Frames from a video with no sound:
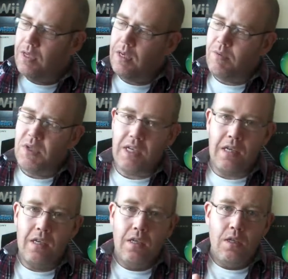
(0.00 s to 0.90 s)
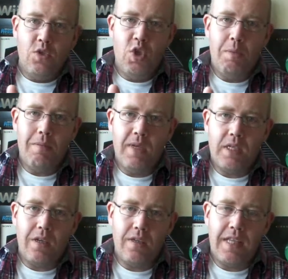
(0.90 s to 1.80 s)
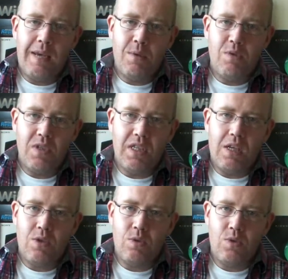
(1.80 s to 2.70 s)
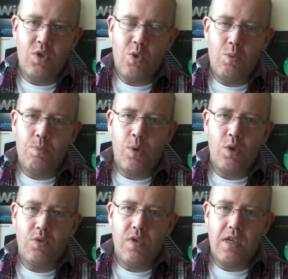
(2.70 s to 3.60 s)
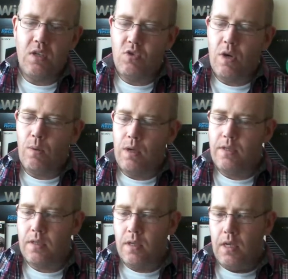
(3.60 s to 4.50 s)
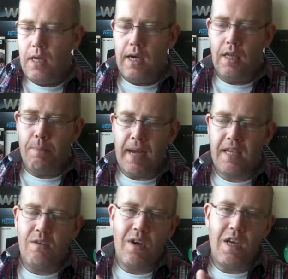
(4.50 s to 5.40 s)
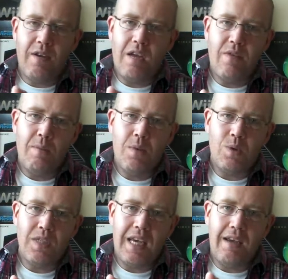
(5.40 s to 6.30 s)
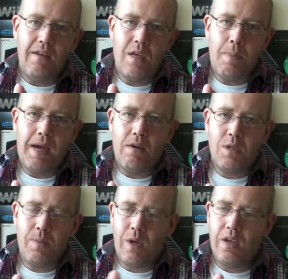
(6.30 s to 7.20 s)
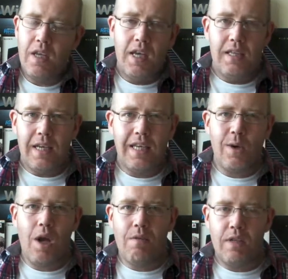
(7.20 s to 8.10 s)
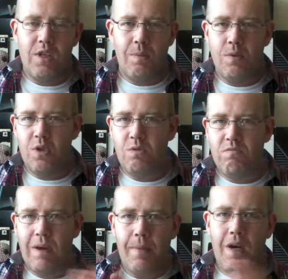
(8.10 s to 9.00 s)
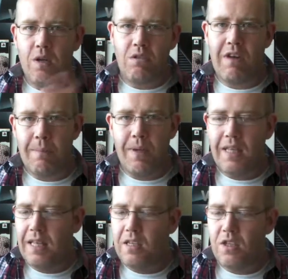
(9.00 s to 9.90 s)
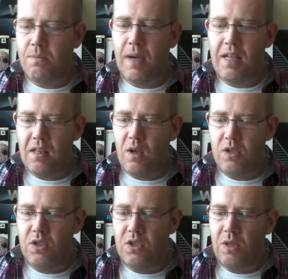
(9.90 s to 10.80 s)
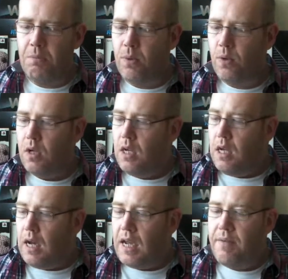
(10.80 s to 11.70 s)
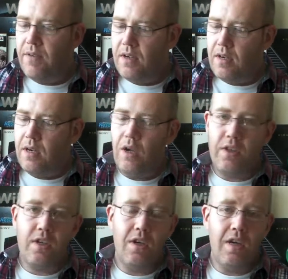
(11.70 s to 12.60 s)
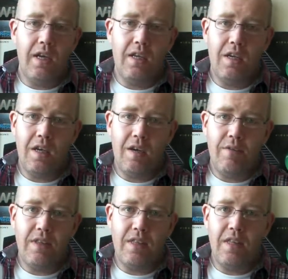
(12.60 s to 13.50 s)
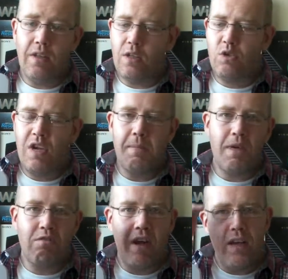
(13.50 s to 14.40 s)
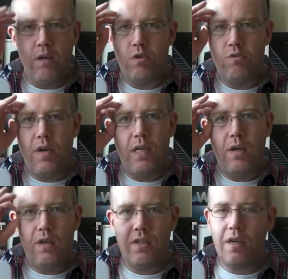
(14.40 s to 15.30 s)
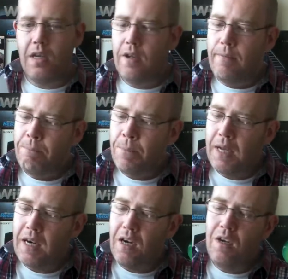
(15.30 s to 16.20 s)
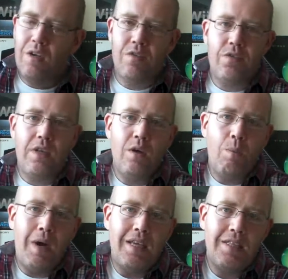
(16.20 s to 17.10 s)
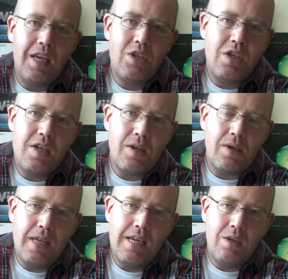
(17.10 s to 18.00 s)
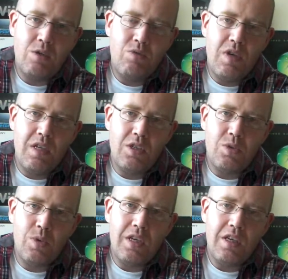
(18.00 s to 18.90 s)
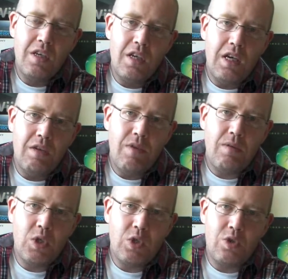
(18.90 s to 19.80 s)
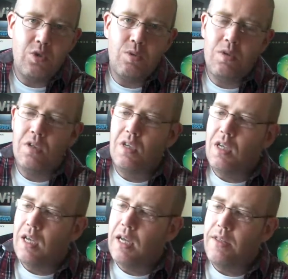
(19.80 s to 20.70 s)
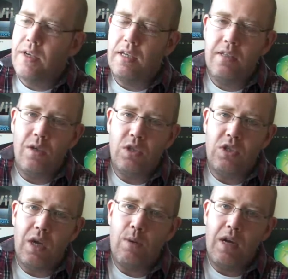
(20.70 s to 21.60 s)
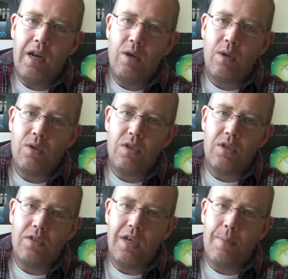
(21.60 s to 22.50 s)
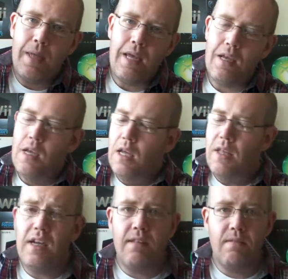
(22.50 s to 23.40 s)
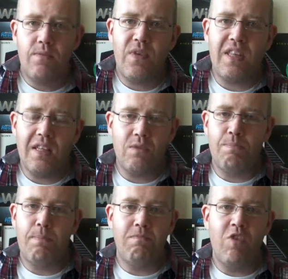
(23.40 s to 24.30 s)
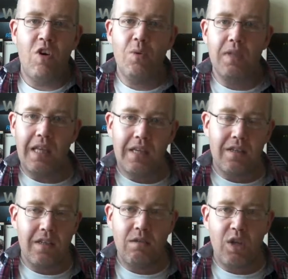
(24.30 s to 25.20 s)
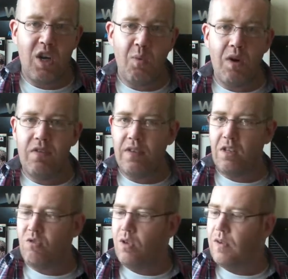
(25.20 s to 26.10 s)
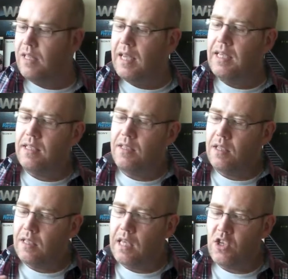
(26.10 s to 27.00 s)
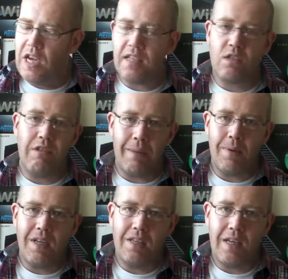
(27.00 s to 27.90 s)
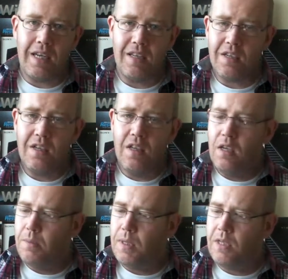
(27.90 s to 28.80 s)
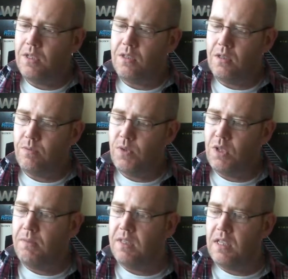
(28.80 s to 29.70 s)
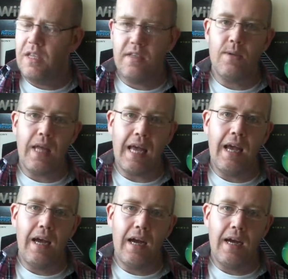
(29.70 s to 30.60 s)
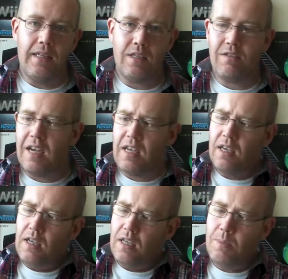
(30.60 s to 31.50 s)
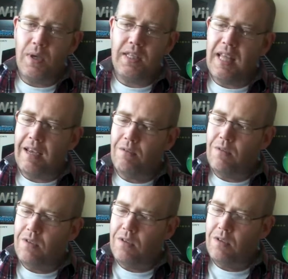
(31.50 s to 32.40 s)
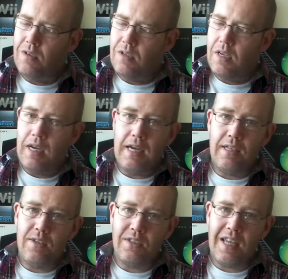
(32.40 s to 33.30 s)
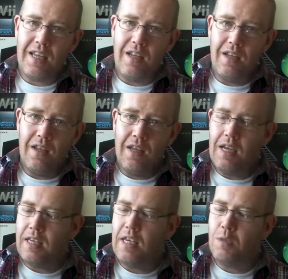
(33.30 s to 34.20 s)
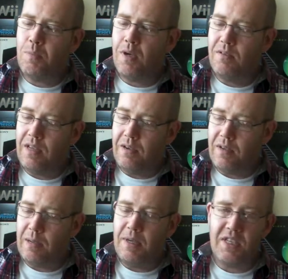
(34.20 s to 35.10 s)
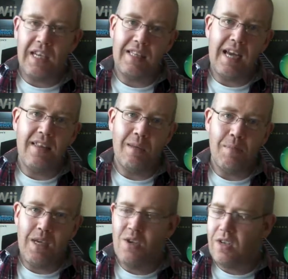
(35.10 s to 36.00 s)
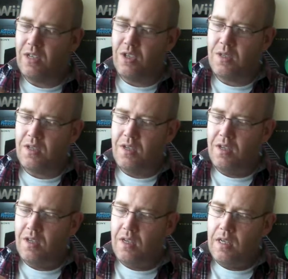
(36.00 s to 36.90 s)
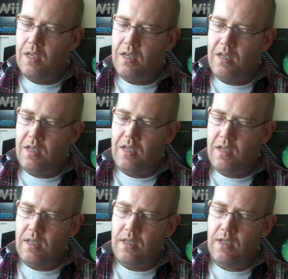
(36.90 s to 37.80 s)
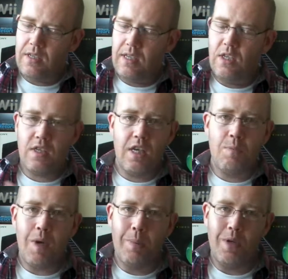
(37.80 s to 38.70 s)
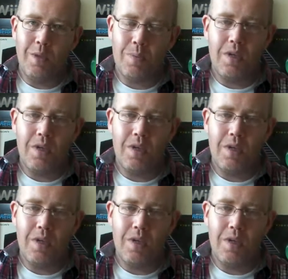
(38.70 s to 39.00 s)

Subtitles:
Obviously you've got 2 memory slots there, which are essential, 2 ports for your controllers. On the back you've got your AV multi-out and your power supply. They didn't go over the top and just ram a load of crap in there. They just made it nice and simple. I even like the colour. I think that, you know, the creamy grey looks really nice on it. And I love the little PlayStation logo there. It looks really sweet, very subtle. And you've got a nice Sony logo across the top there. The only thing that's wrong with this, and there is only one thing that's wrong with it, and that is that the eject's crap on it, the lid. Because for some reason you do that, and it's great, you put it down, and it does that, and it keeps popping. You know, I managed to get it down then, but usually it just keeps popping up.